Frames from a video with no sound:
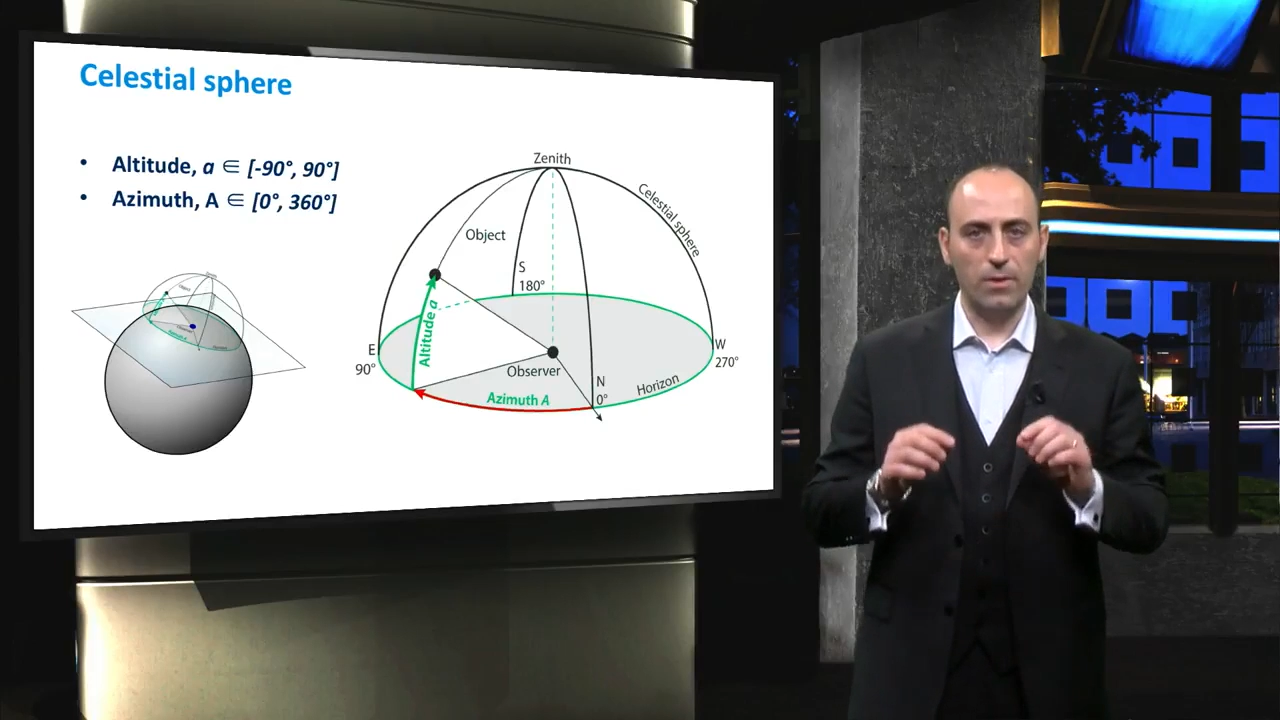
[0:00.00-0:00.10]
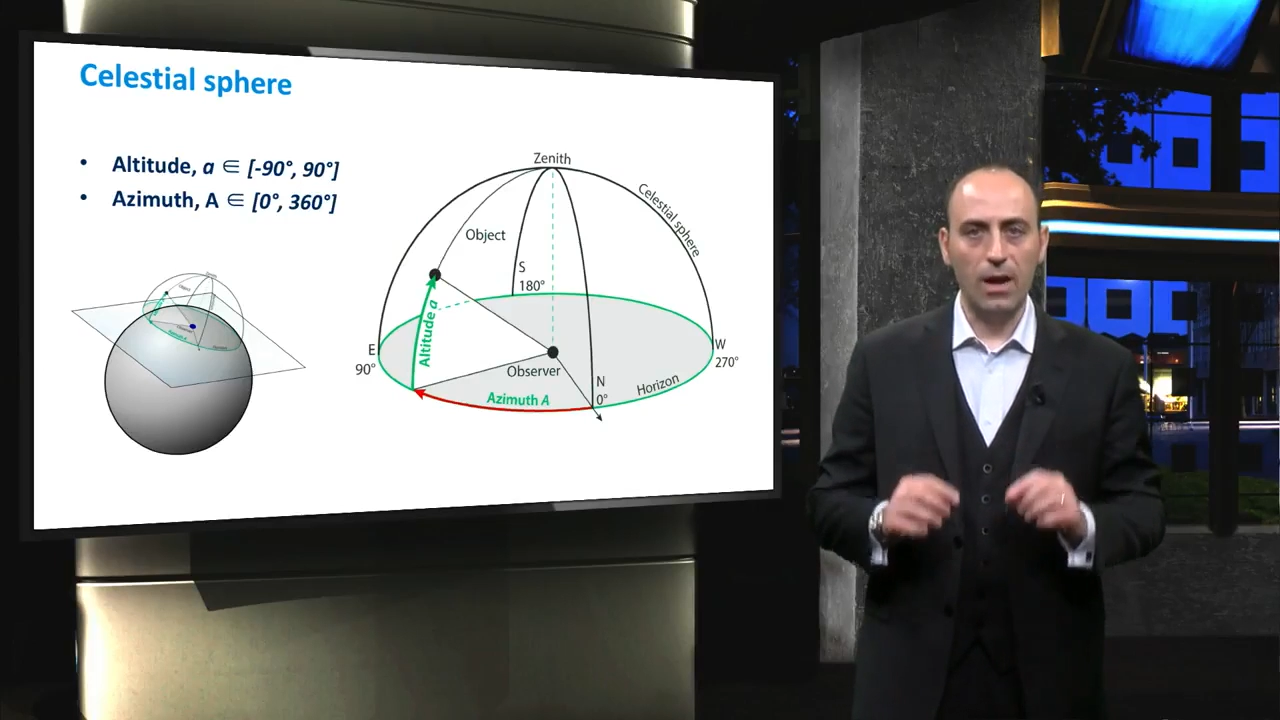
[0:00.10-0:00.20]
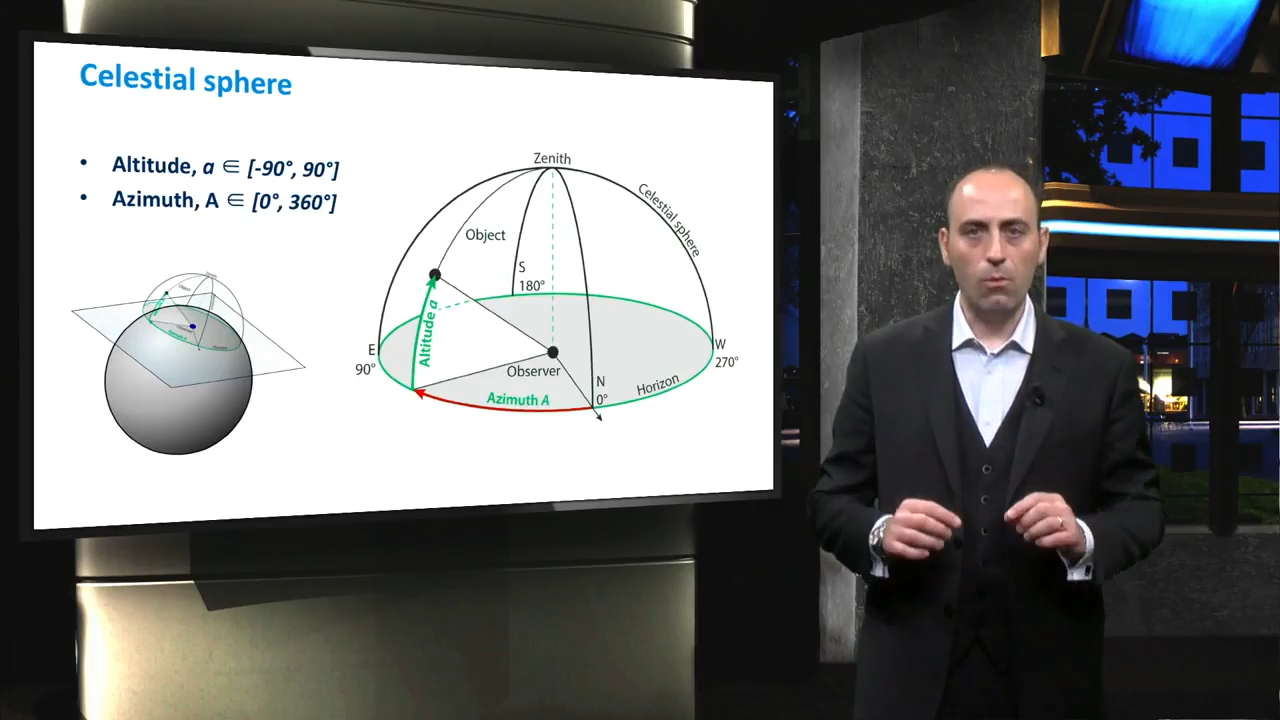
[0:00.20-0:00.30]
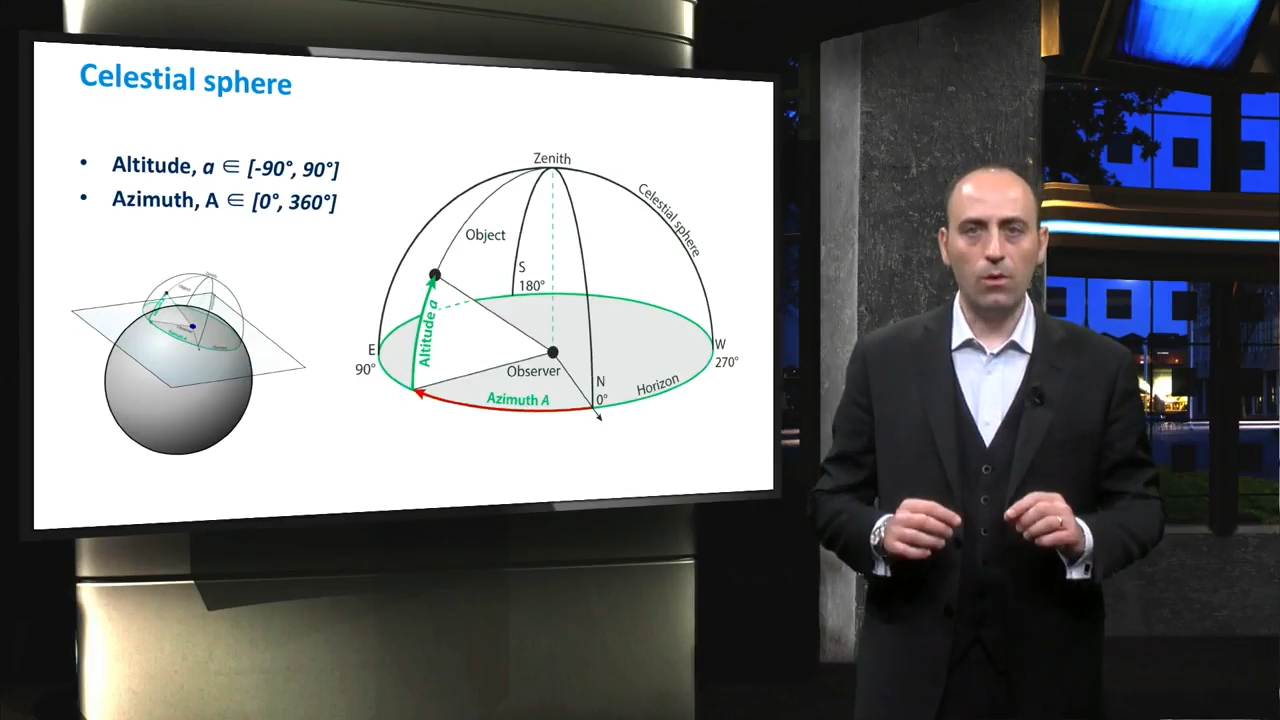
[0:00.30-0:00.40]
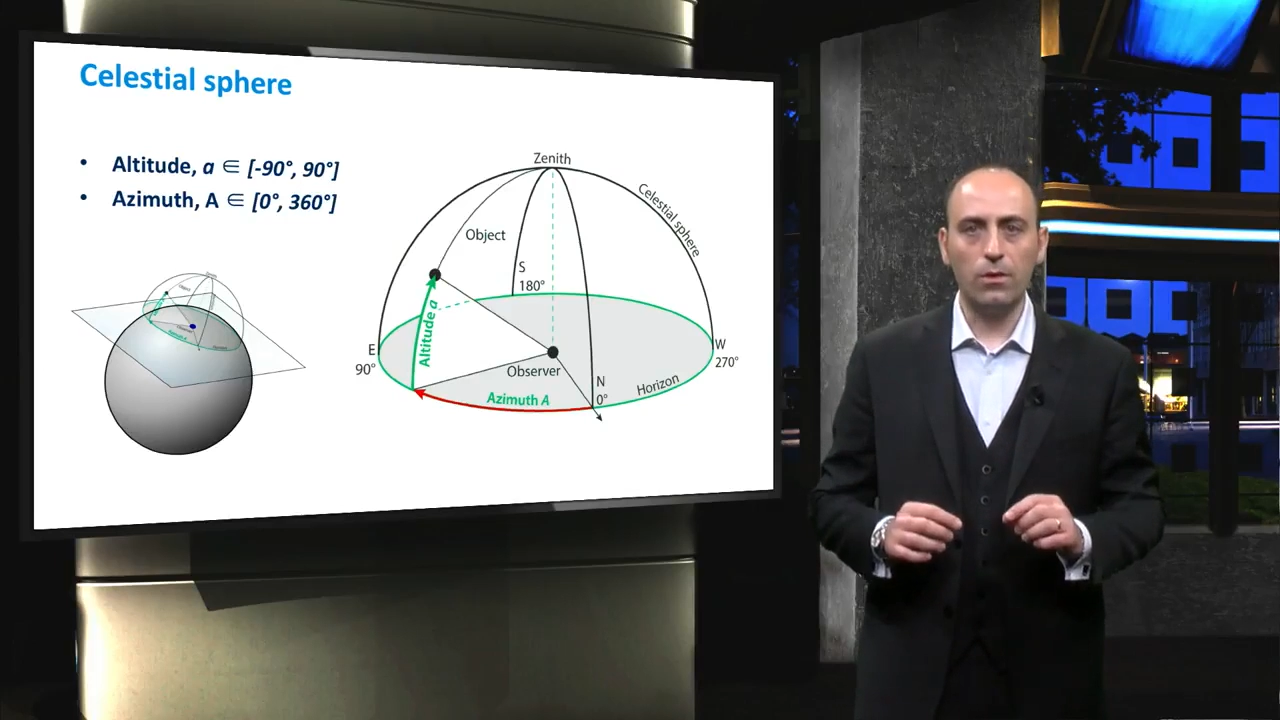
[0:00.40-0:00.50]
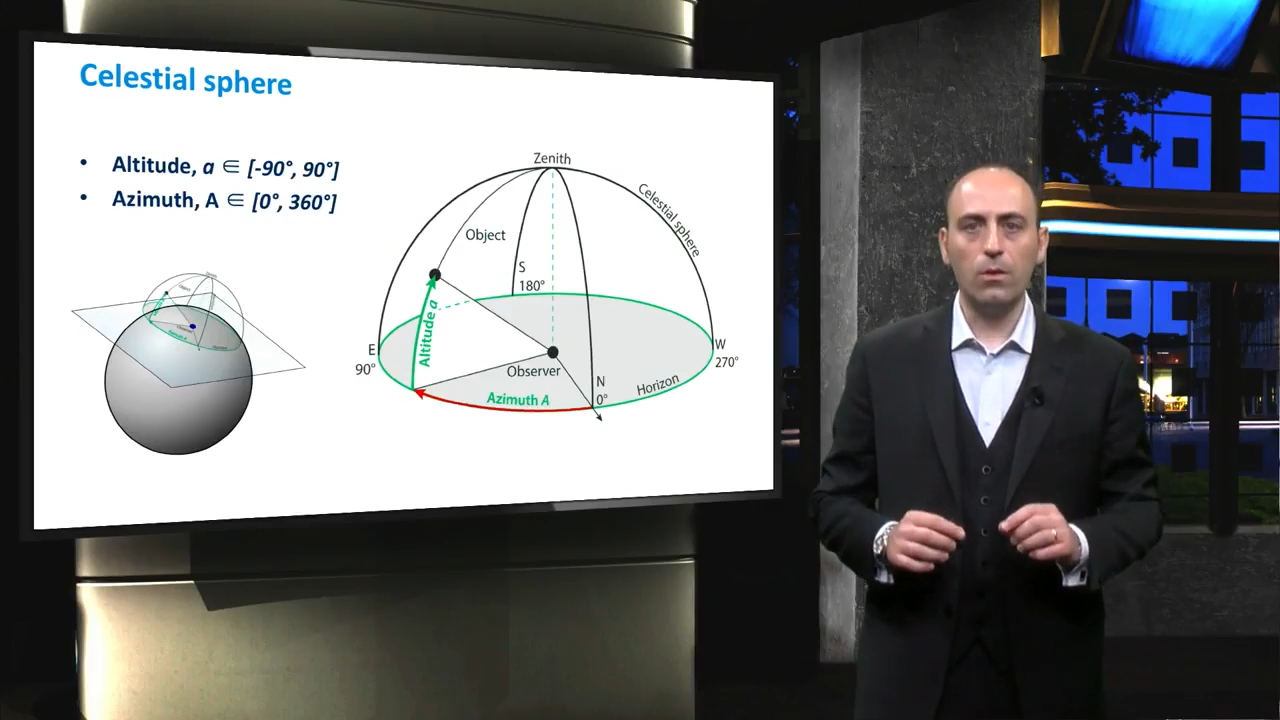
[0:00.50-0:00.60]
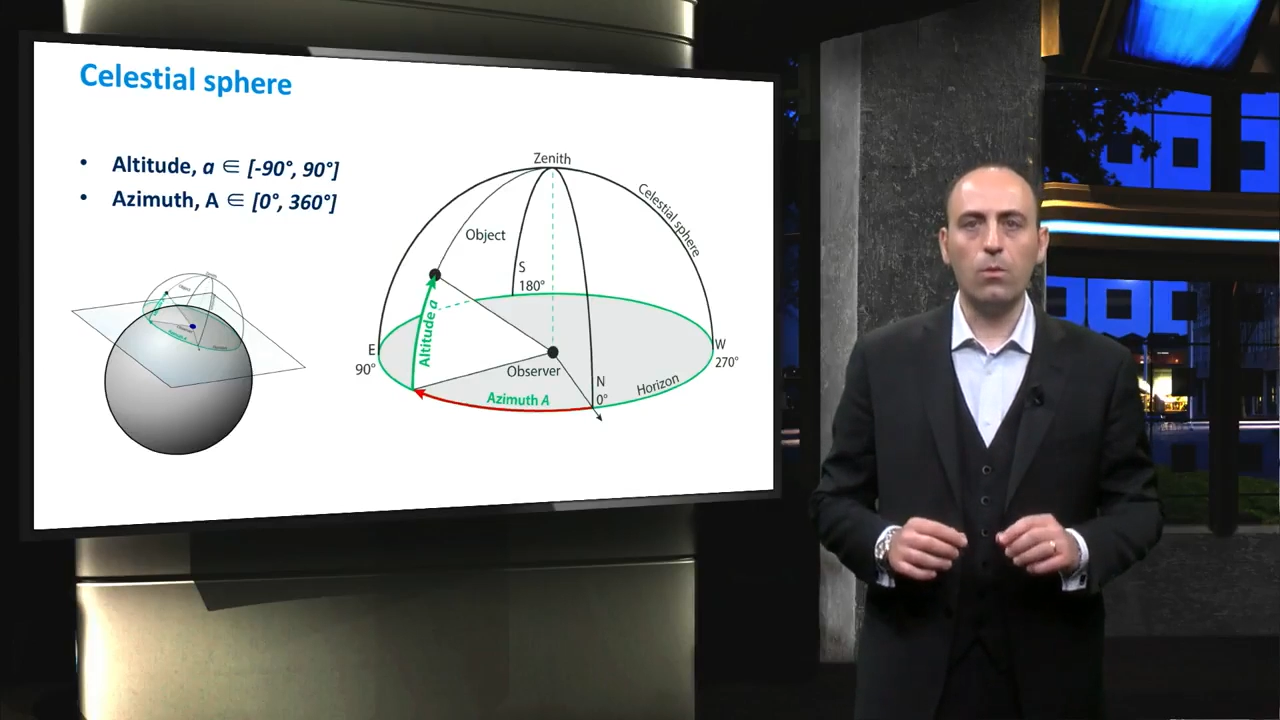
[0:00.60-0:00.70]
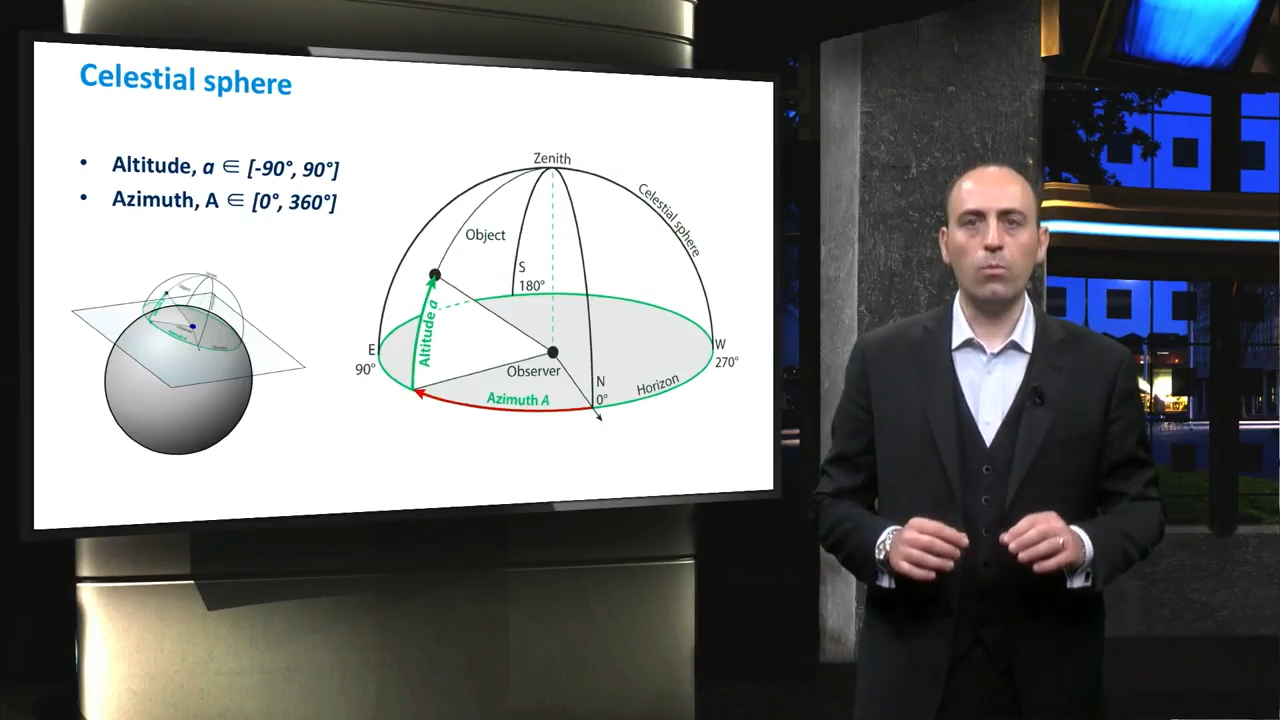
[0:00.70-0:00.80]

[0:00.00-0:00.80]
now on,